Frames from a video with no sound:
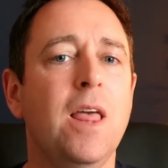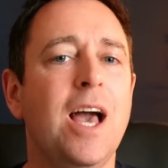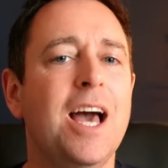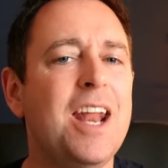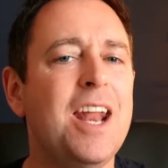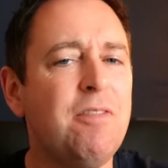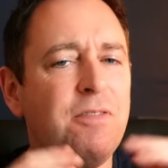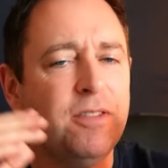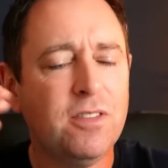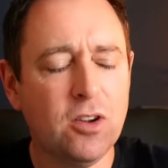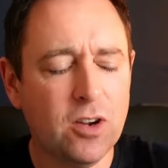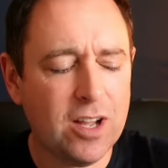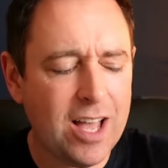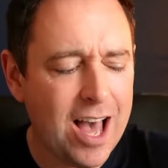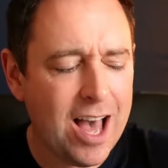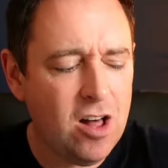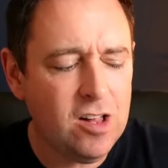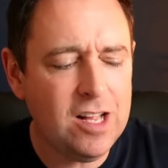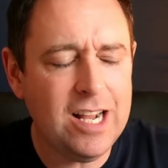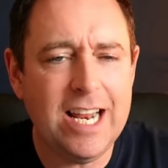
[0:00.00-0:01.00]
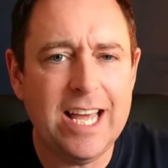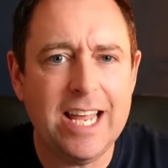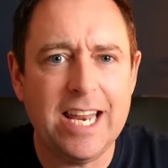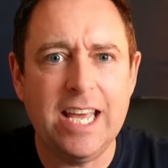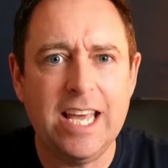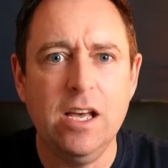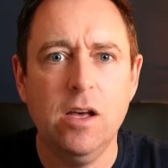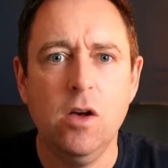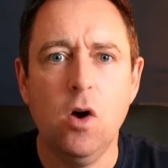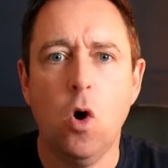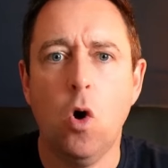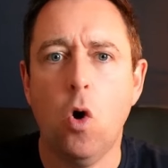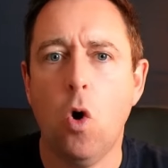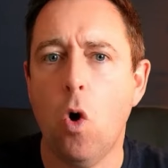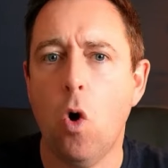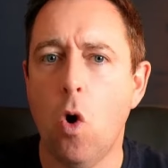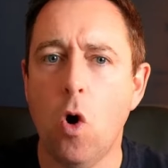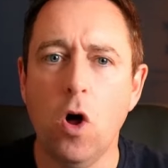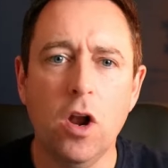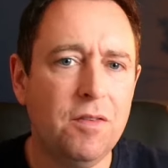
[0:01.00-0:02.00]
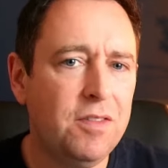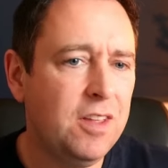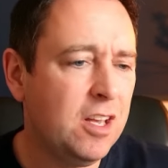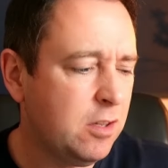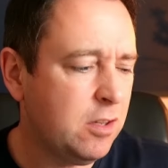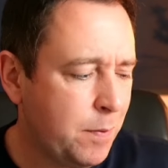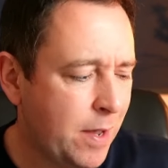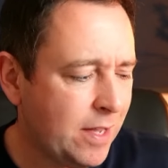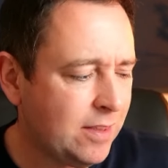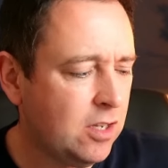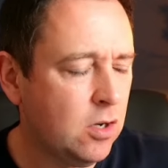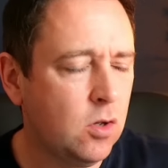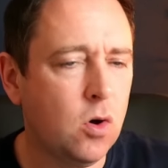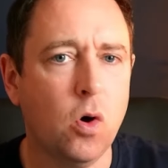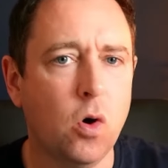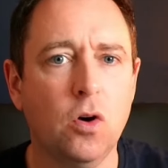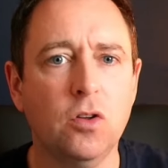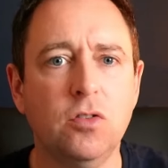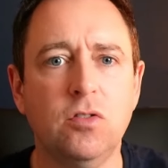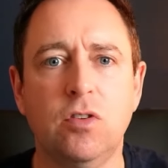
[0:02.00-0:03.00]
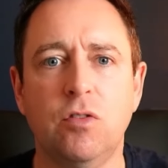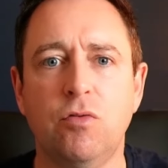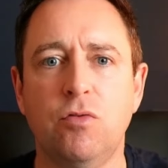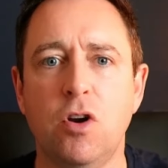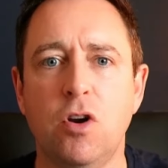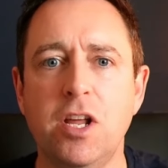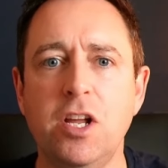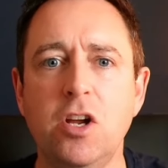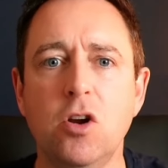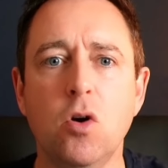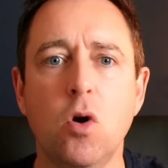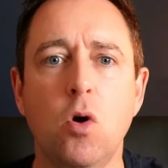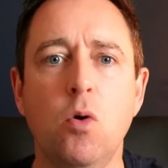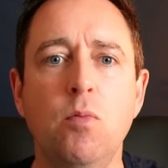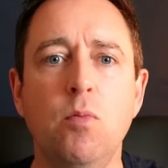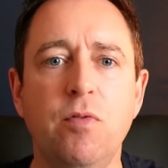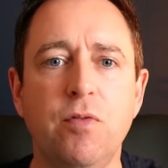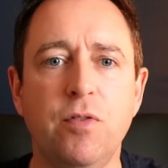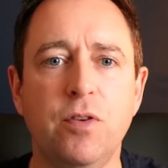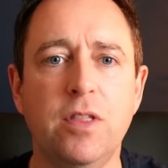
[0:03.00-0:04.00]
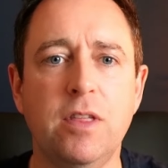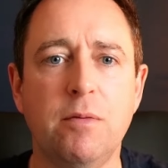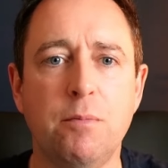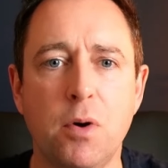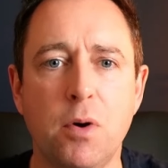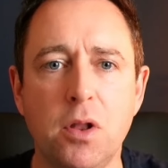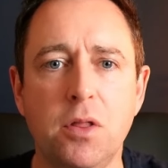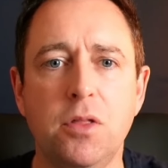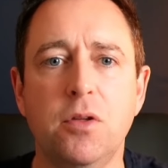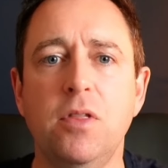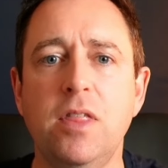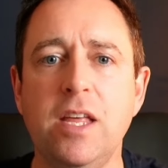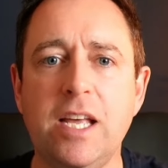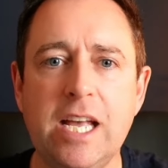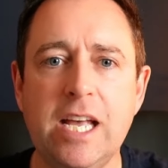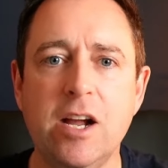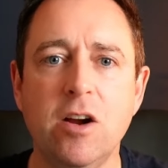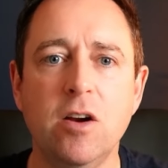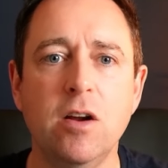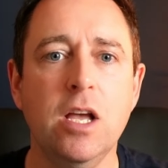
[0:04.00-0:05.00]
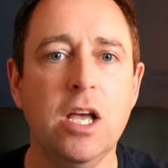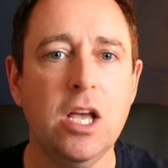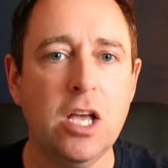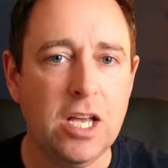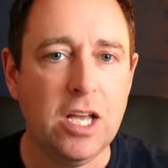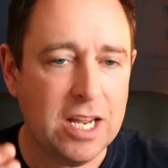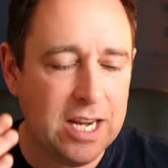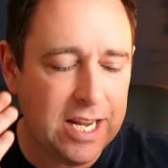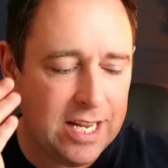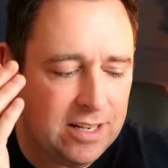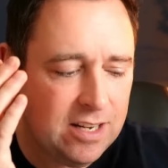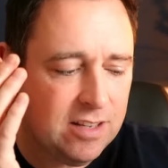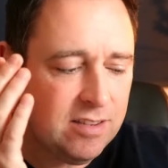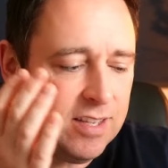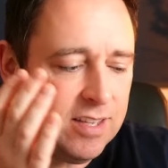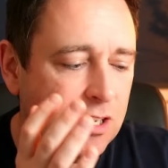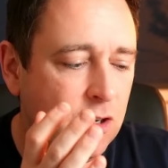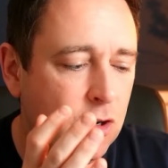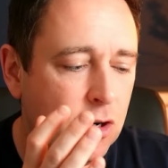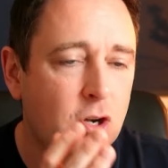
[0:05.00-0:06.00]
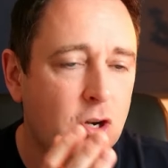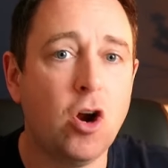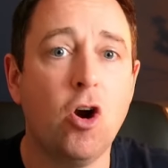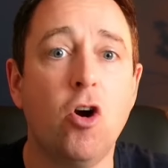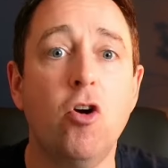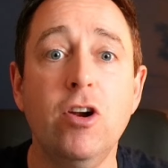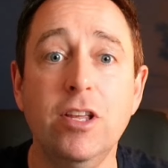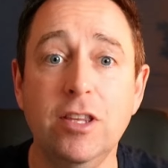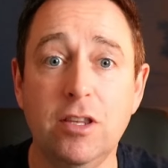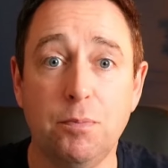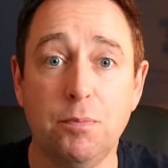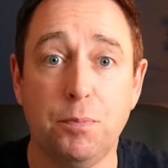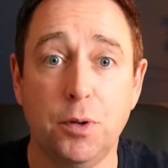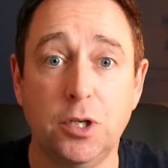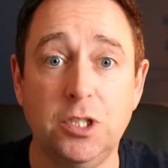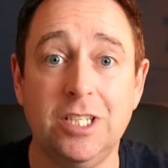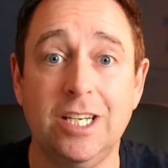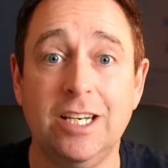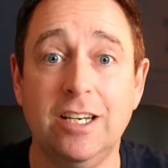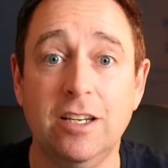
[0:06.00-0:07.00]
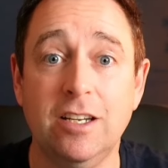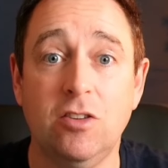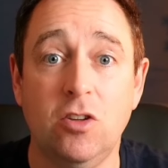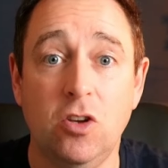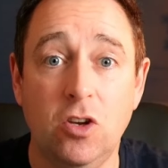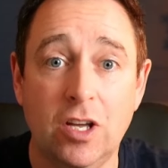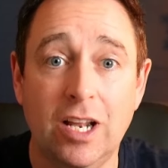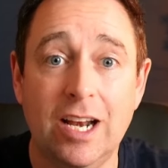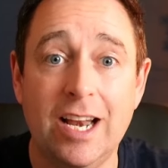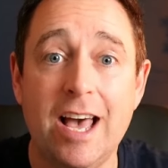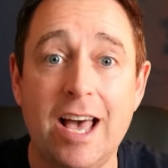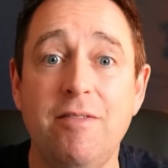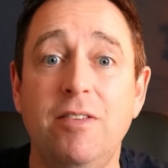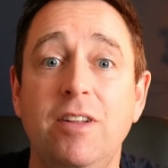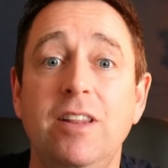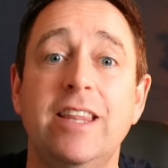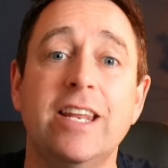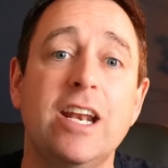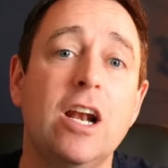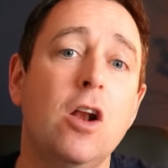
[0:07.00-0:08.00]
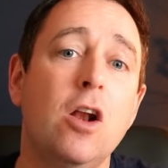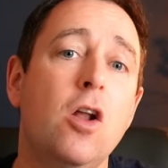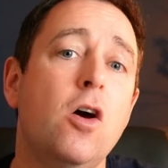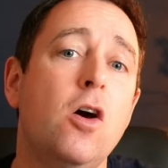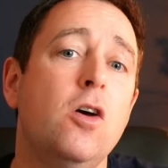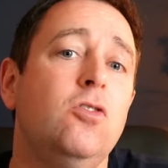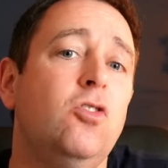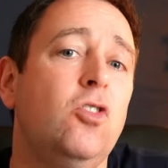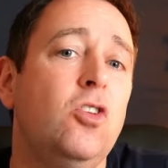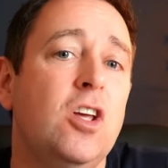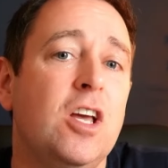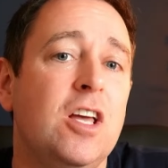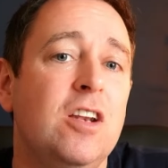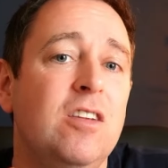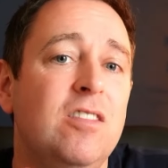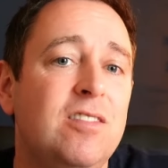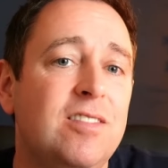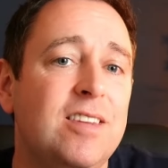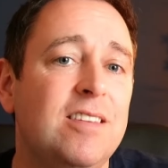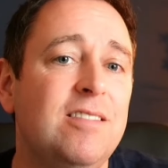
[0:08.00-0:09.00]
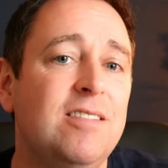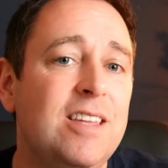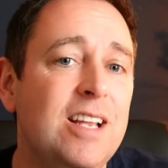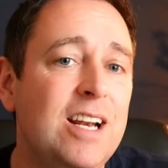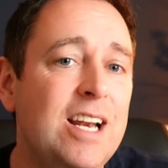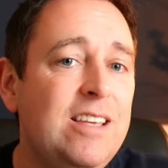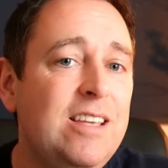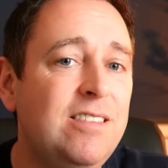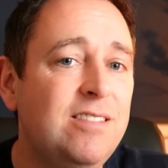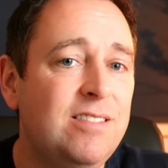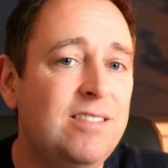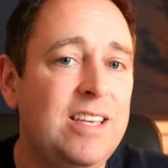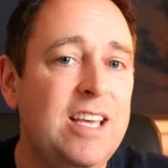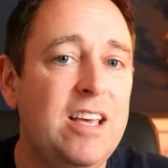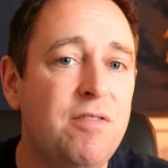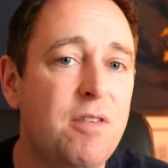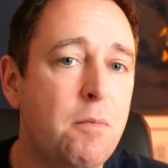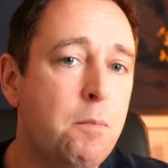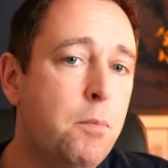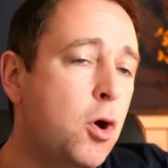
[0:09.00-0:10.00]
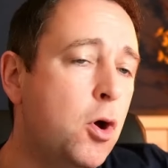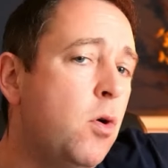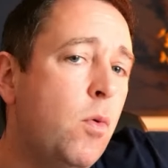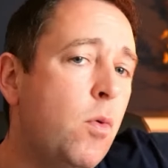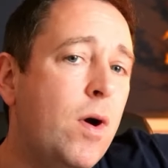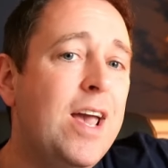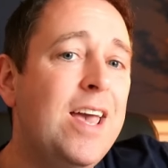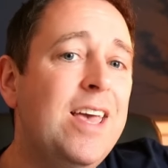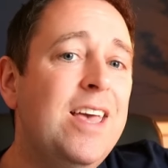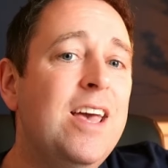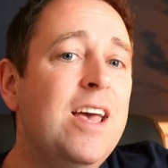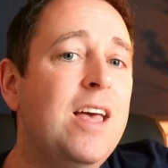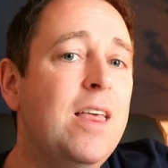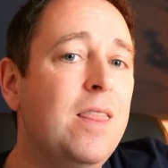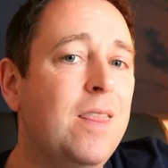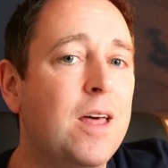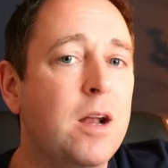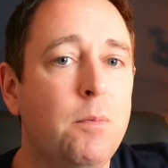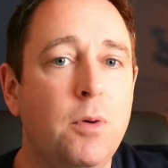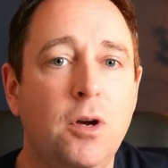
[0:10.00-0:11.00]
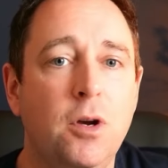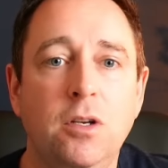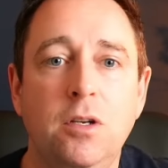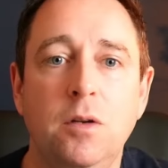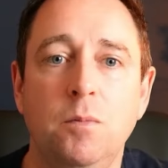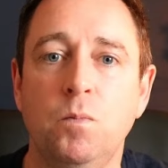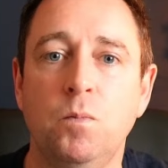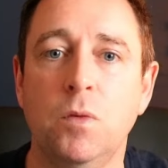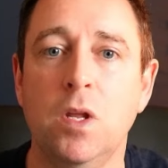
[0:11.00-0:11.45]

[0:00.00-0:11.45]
And after calculating all of the expected costs of running your home for the month of the year, you need to set your current budget to a level that allows you to consistently save and put away that amount.